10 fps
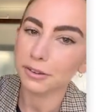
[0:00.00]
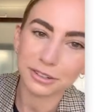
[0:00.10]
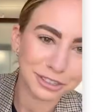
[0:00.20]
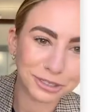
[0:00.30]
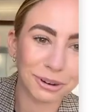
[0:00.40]

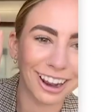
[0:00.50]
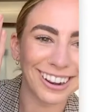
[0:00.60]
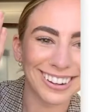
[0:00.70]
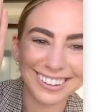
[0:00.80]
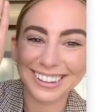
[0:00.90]
because you're right,
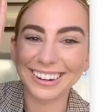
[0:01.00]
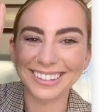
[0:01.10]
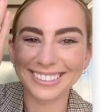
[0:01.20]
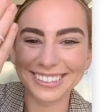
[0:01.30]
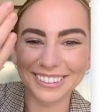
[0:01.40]
it
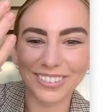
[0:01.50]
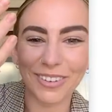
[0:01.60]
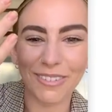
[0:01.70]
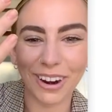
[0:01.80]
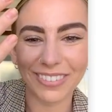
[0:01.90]
is a little bit
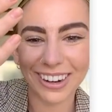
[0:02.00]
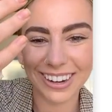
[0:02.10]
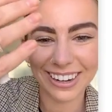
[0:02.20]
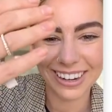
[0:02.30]
warmer.